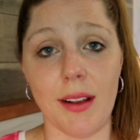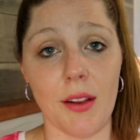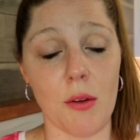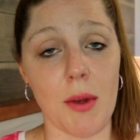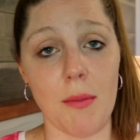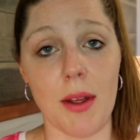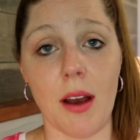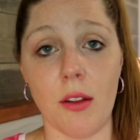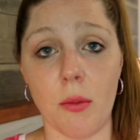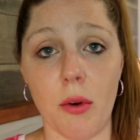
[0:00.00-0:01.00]
then there might be
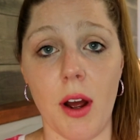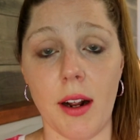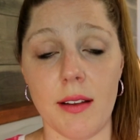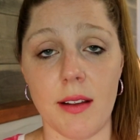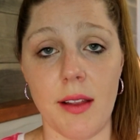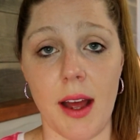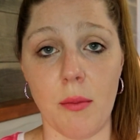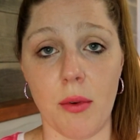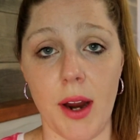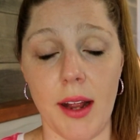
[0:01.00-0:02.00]
other products in
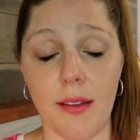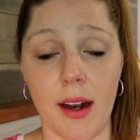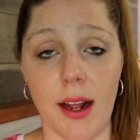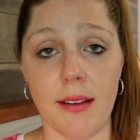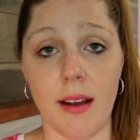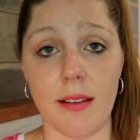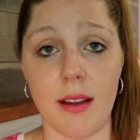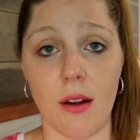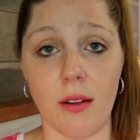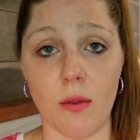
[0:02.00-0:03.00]
that brand that I test
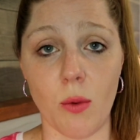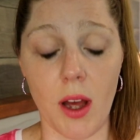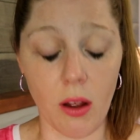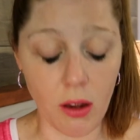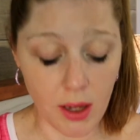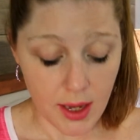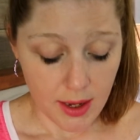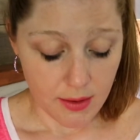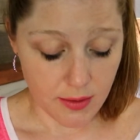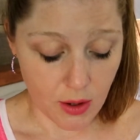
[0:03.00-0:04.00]
out as well.
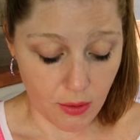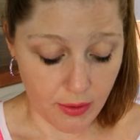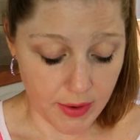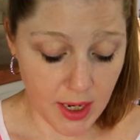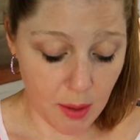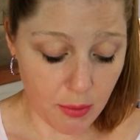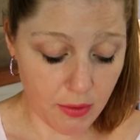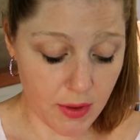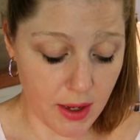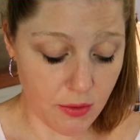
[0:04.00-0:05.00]
So a couple
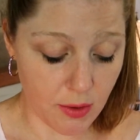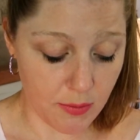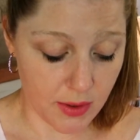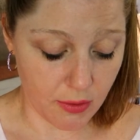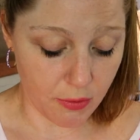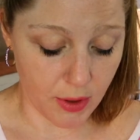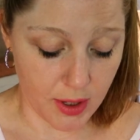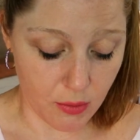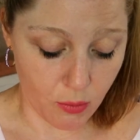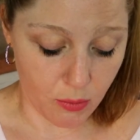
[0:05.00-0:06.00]
things from
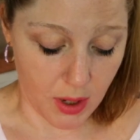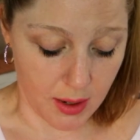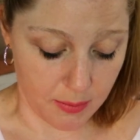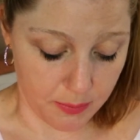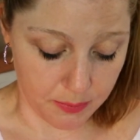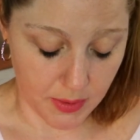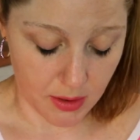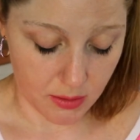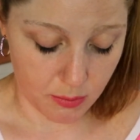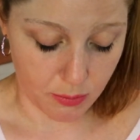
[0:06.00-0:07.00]
different um,
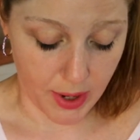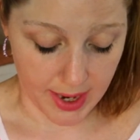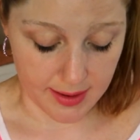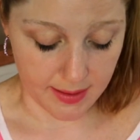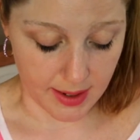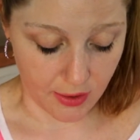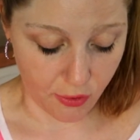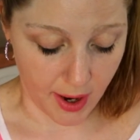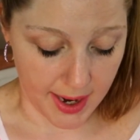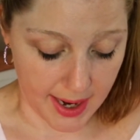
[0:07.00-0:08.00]
brands that I
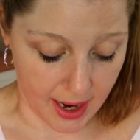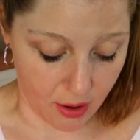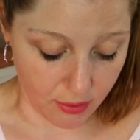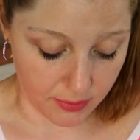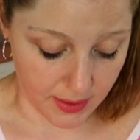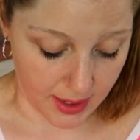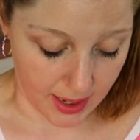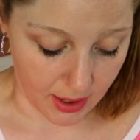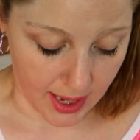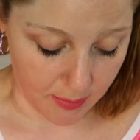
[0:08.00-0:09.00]
tried out that
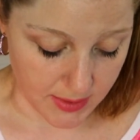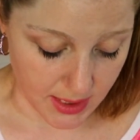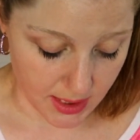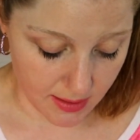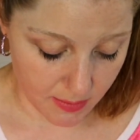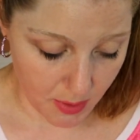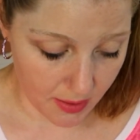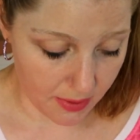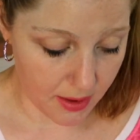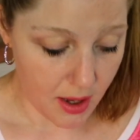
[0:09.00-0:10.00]
I emptied this
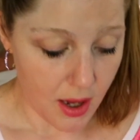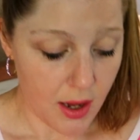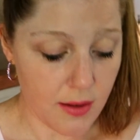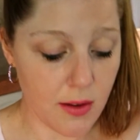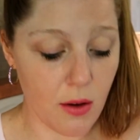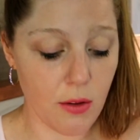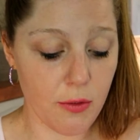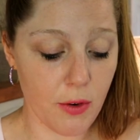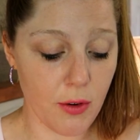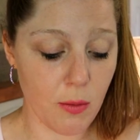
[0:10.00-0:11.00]
month. So the
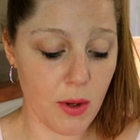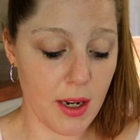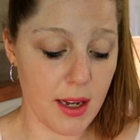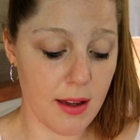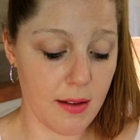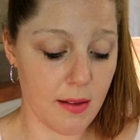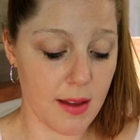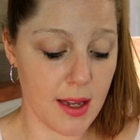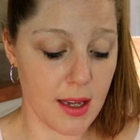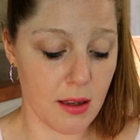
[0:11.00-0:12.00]
first one is
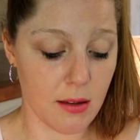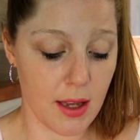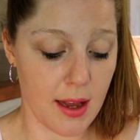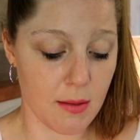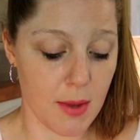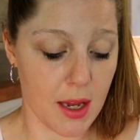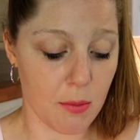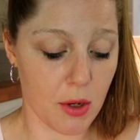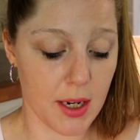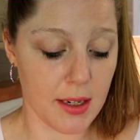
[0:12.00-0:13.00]
the, it has
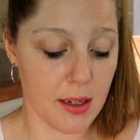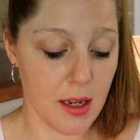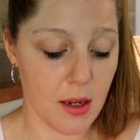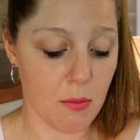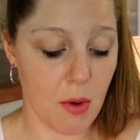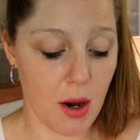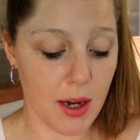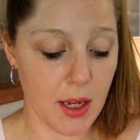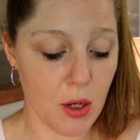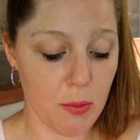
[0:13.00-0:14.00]
makeup on it,
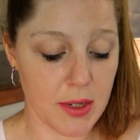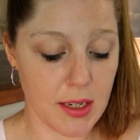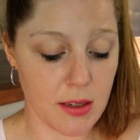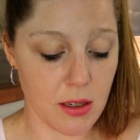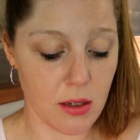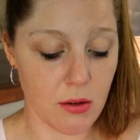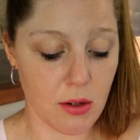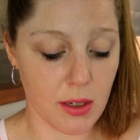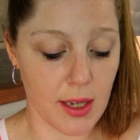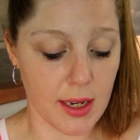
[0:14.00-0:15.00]
Mario
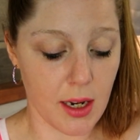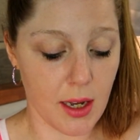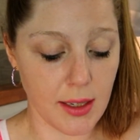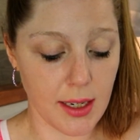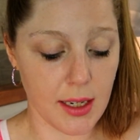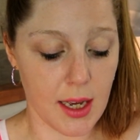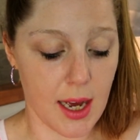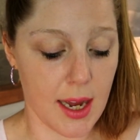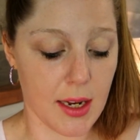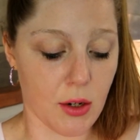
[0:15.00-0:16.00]
Badescu Glycolic
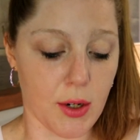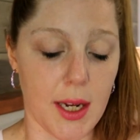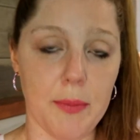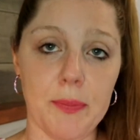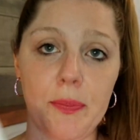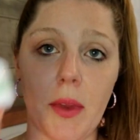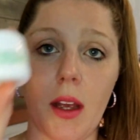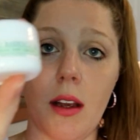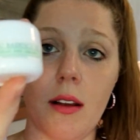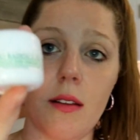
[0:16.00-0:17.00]
Eye Cream.
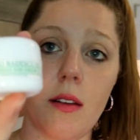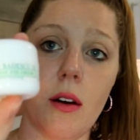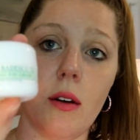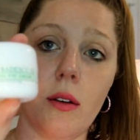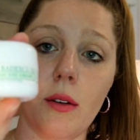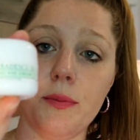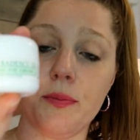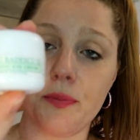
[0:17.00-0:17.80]
So